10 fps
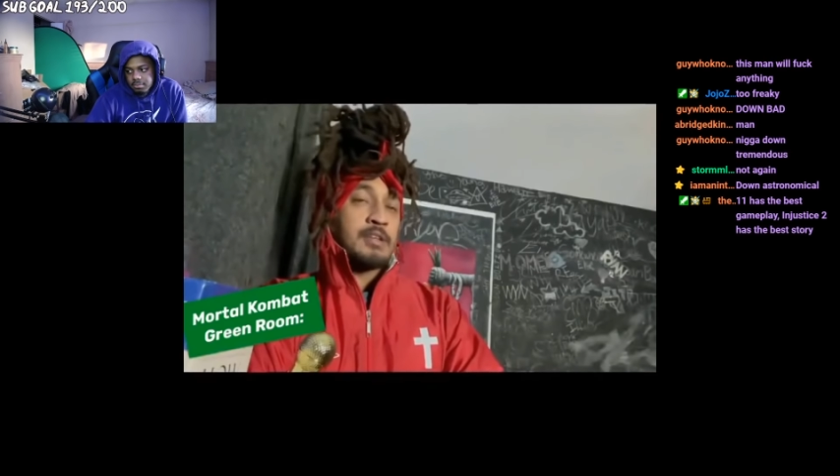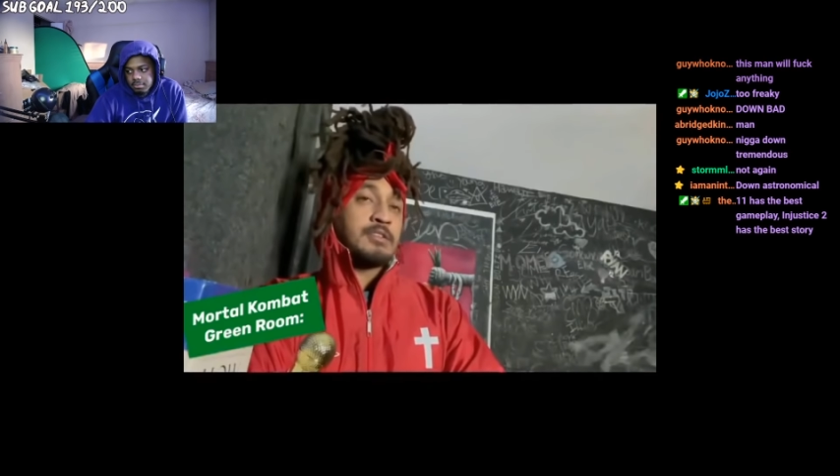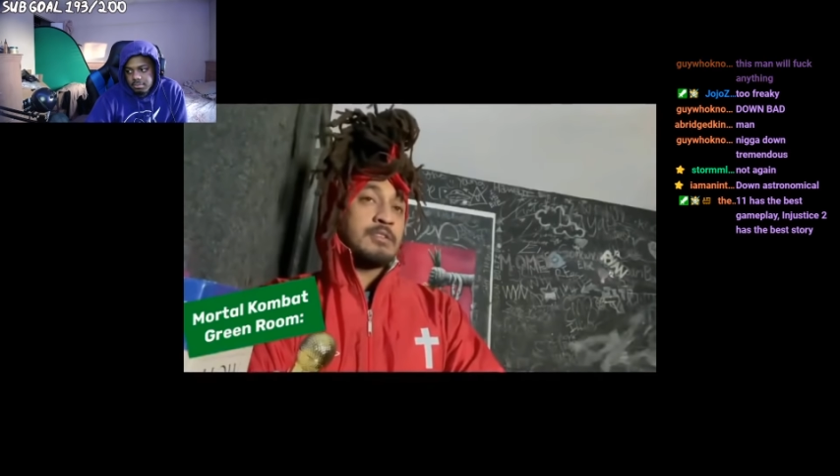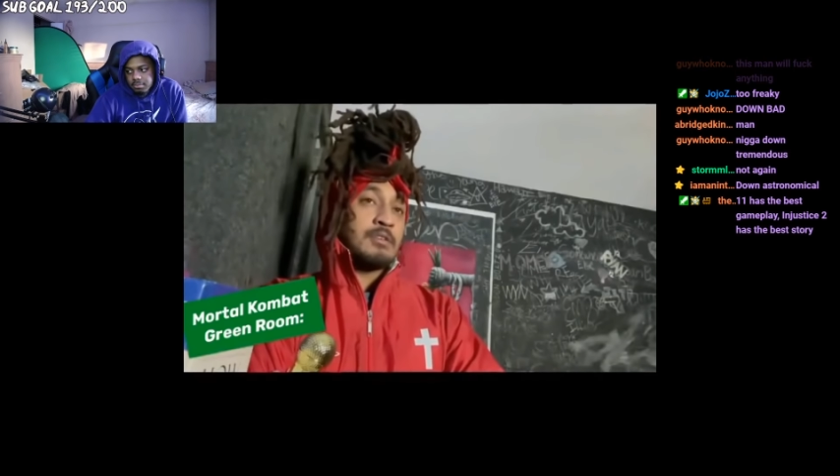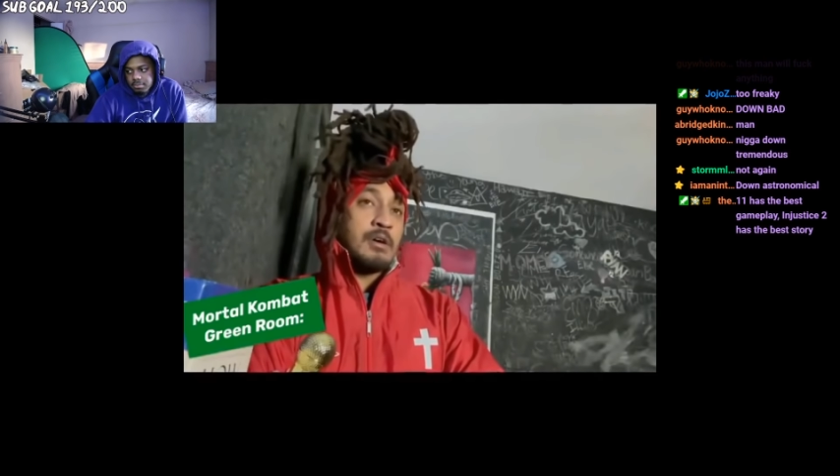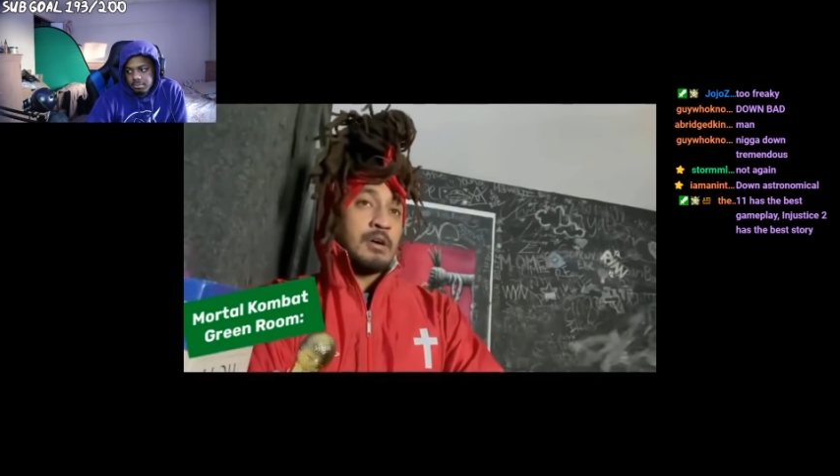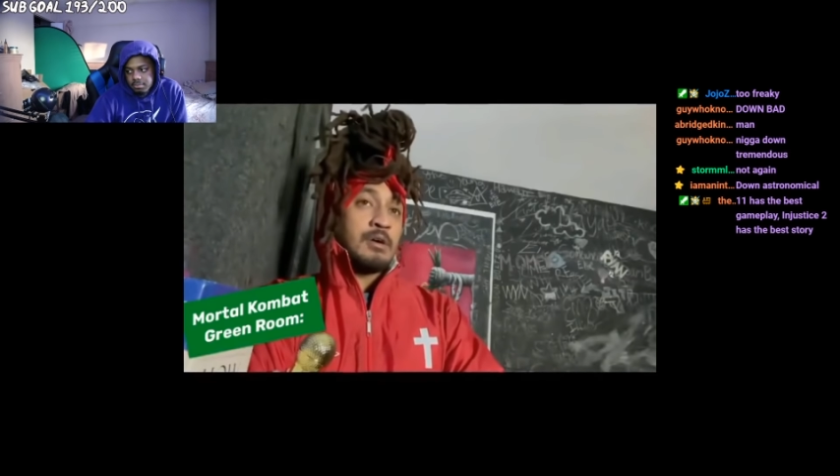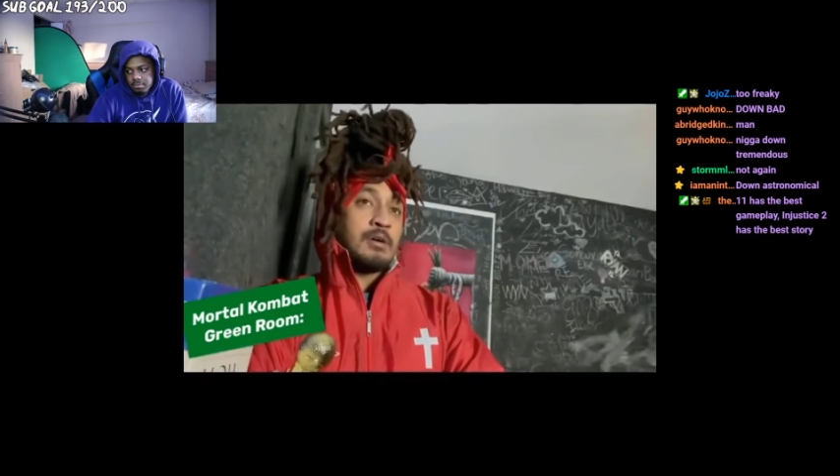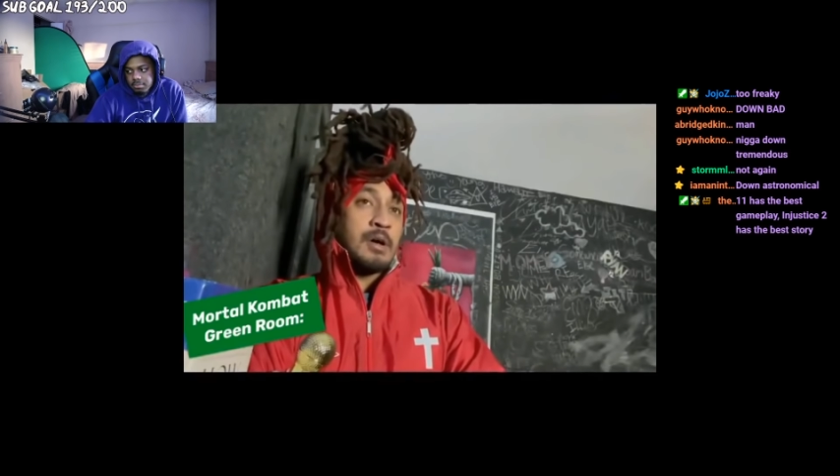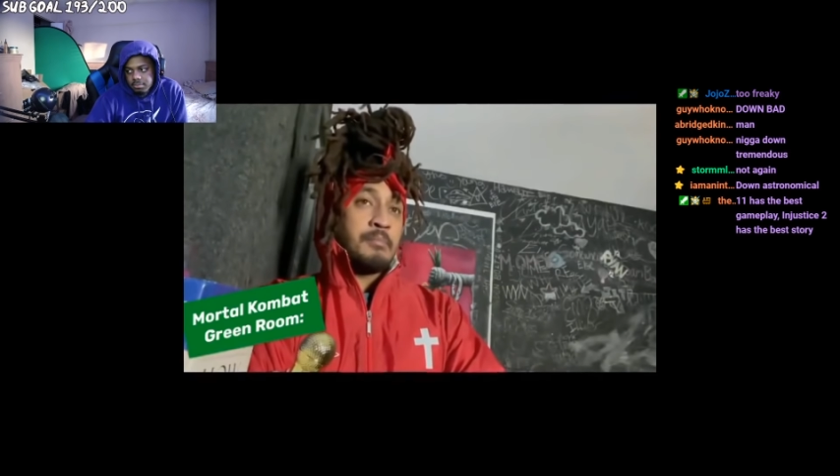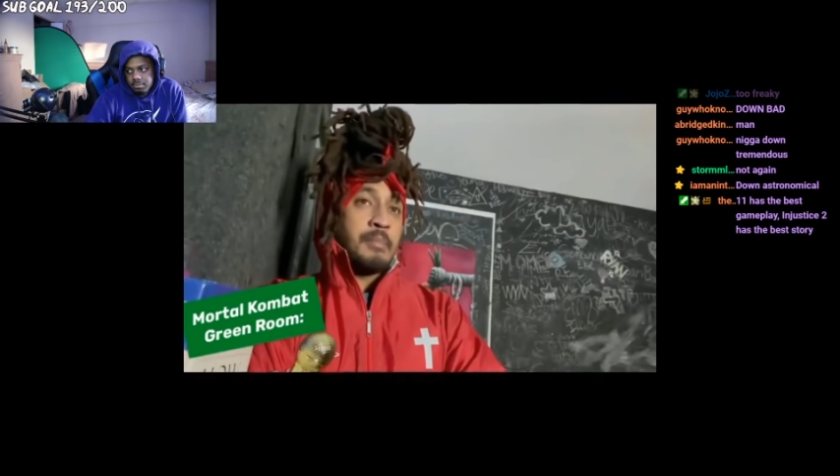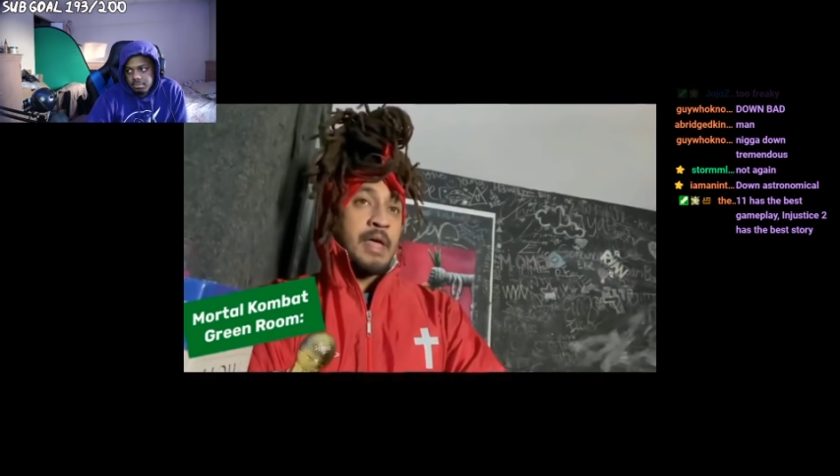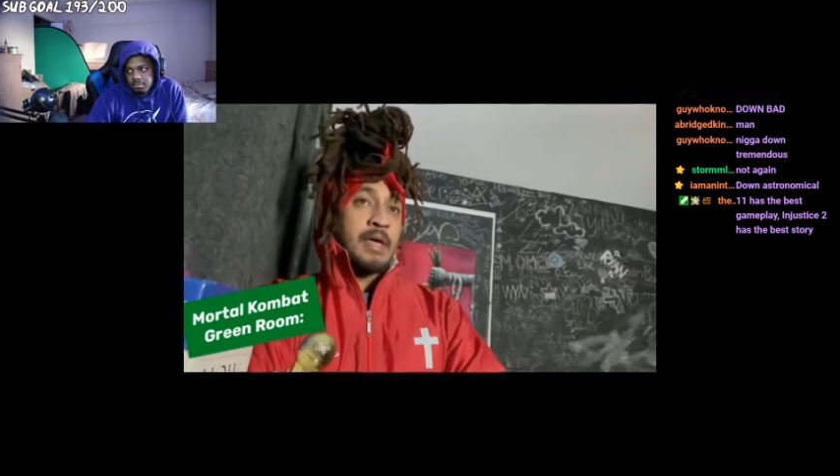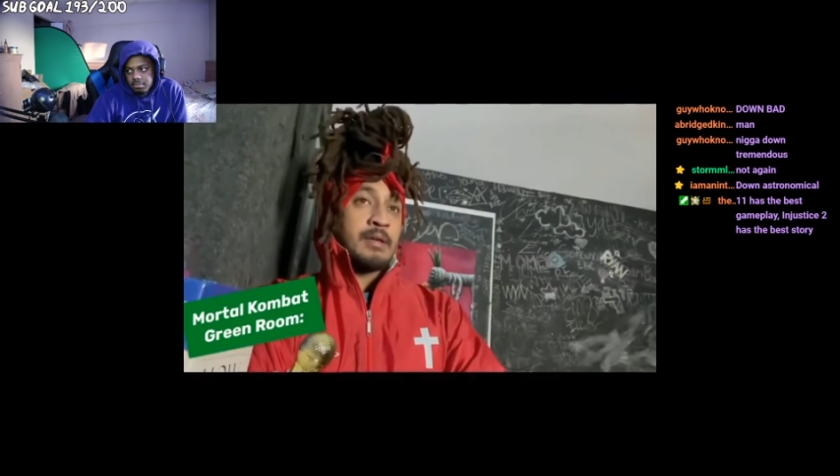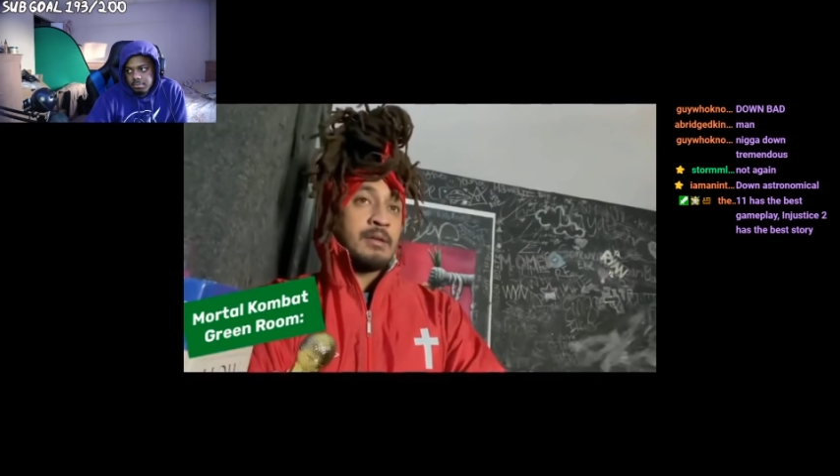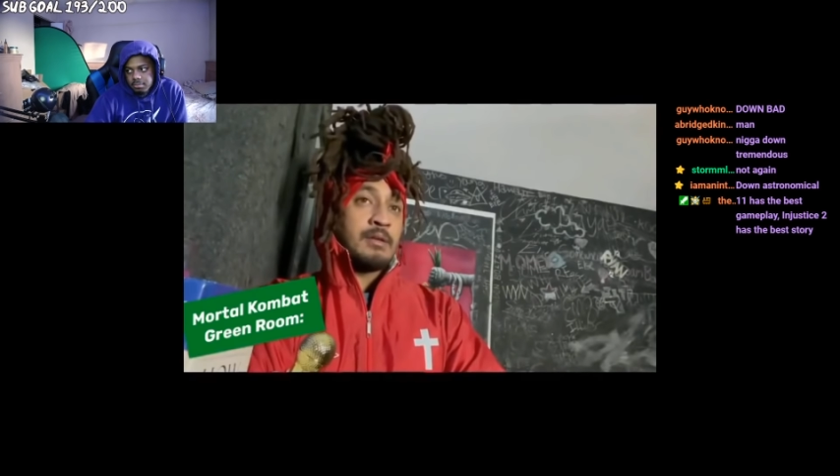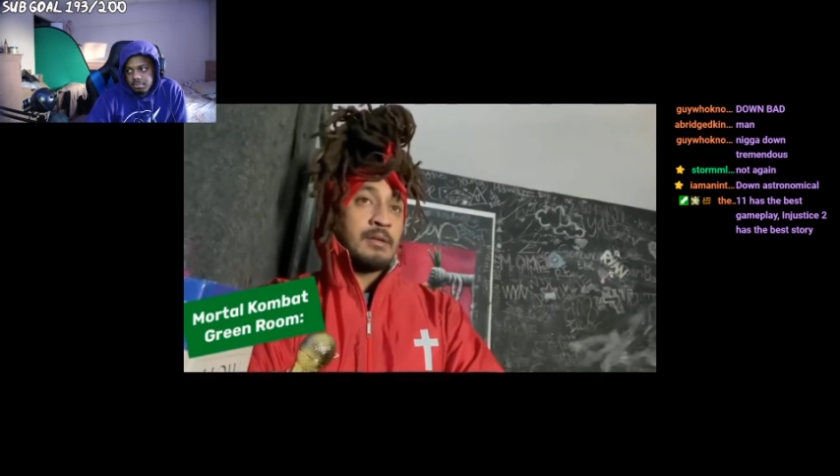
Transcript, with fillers: just saw a man